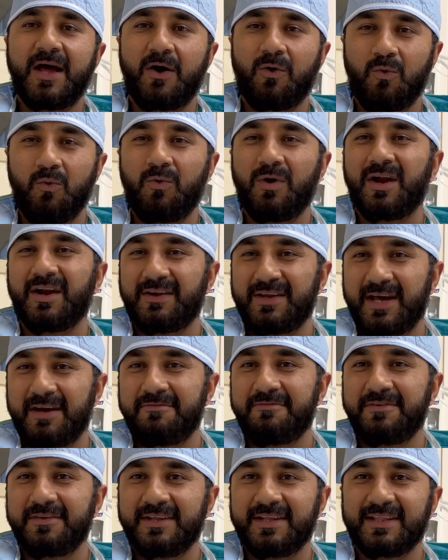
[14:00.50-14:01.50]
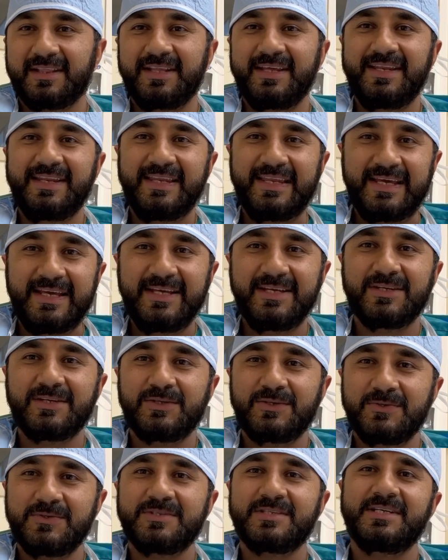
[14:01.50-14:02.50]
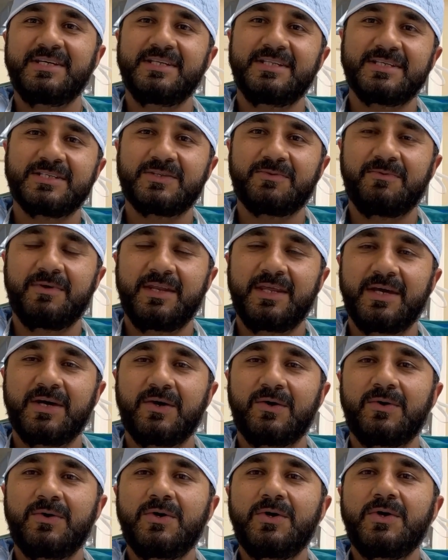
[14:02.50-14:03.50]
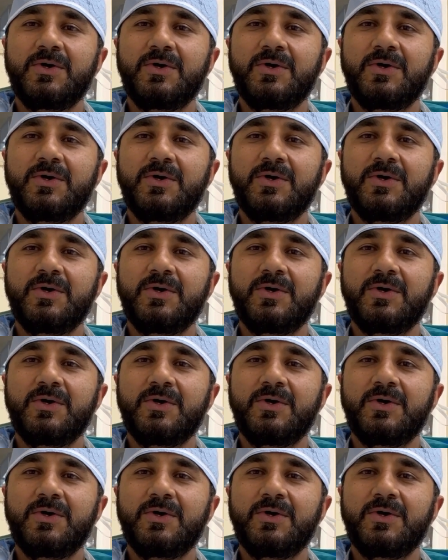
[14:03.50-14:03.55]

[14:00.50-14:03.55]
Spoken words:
who are definitely need to see this video.